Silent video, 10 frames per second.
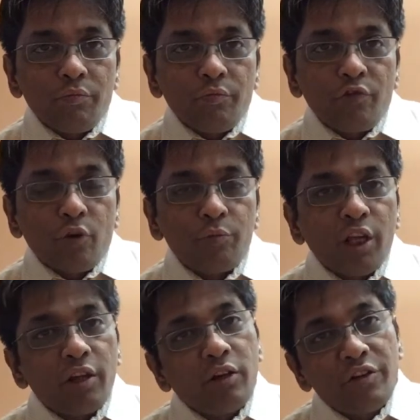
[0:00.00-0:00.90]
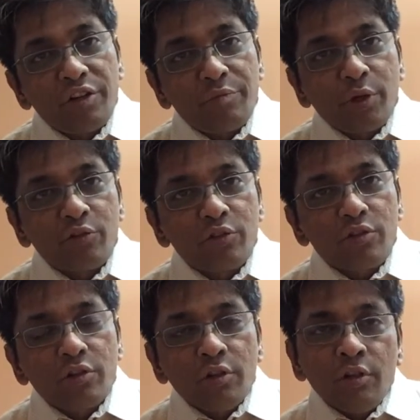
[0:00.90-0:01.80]
from there 100%
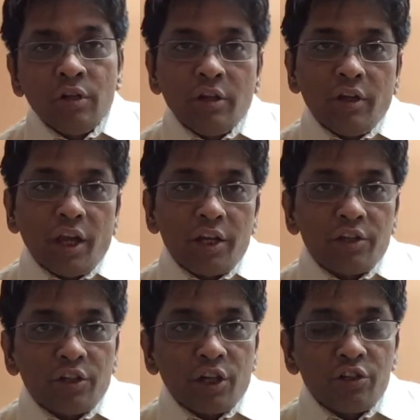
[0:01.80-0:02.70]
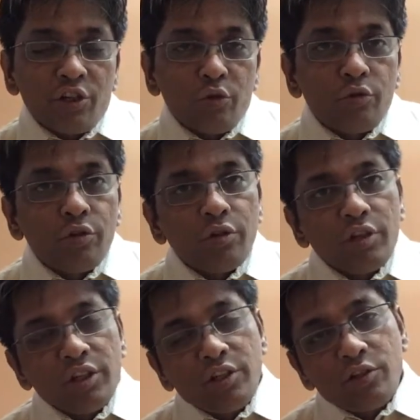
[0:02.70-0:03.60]
and it continued.
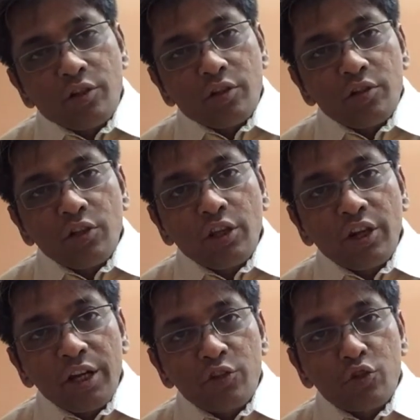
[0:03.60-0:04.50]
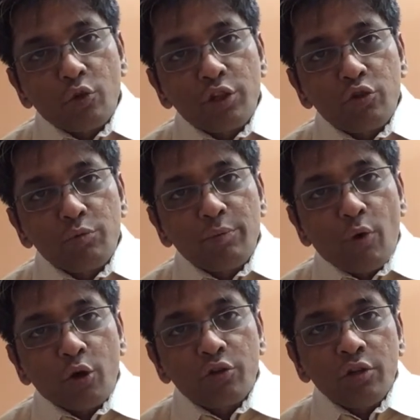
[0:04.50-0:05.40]
It is a great story to be
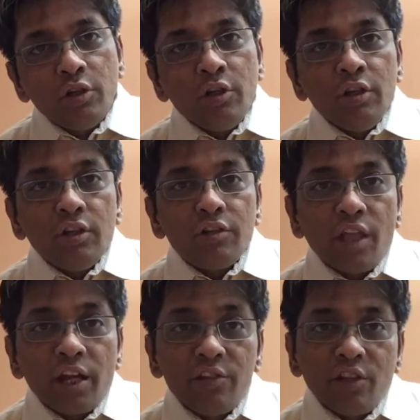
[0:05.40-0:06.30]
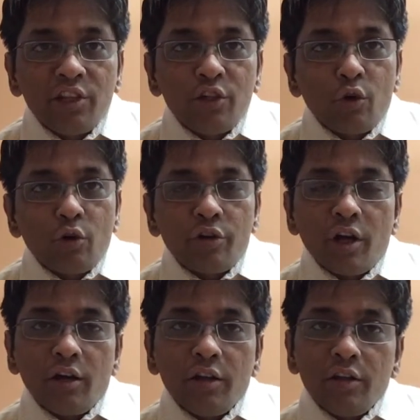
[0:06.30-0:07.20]
bought. There is a Hero
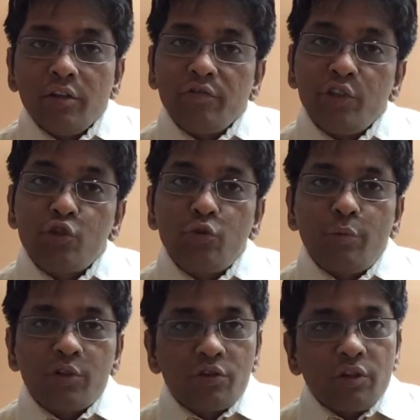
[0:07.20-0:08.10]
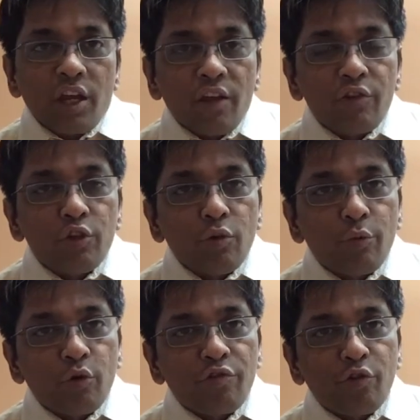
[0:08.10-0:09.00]
Honda which you must have in your
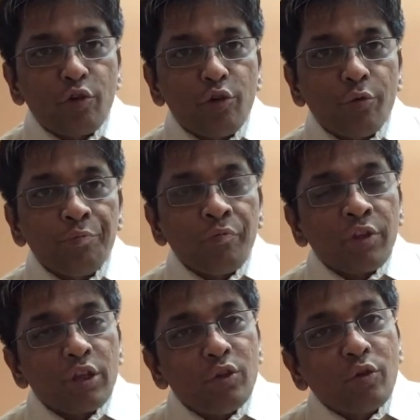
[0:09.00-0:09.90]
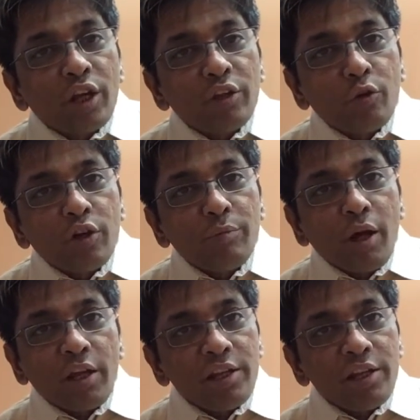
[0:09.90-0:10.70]
portfolio. You can go and buy